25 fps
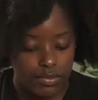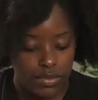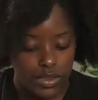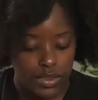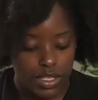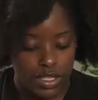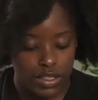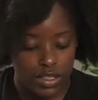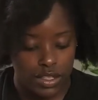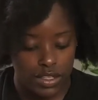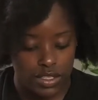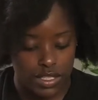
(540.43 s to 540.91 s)

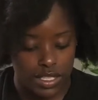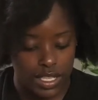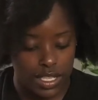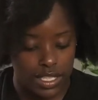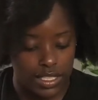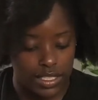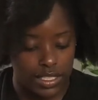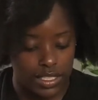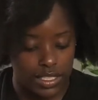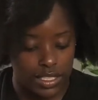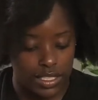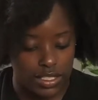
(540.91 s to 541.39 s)
there's like
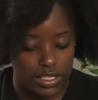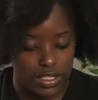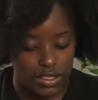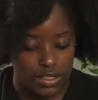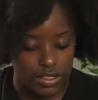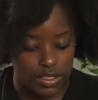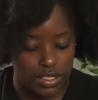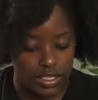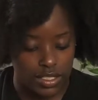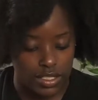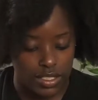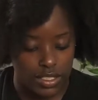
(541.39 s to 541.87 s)
lint on
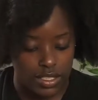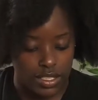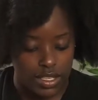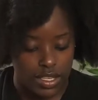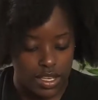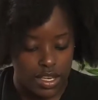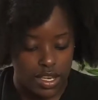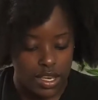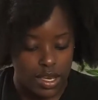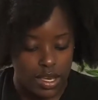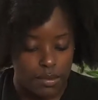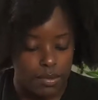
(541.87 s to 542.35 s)
this,
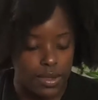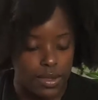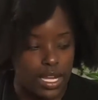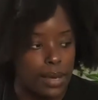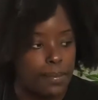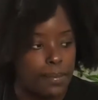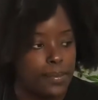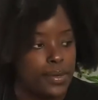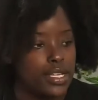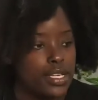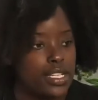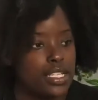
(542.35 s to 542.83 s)
but I
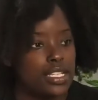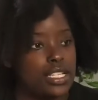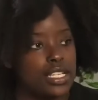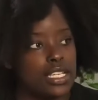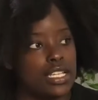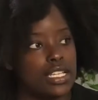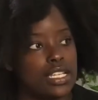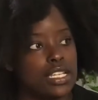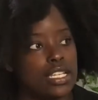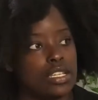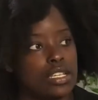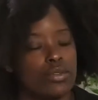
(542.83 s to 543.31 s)
put it
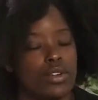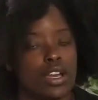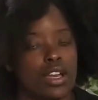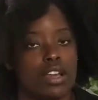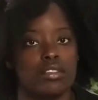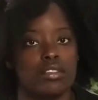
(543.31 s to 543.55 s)
in around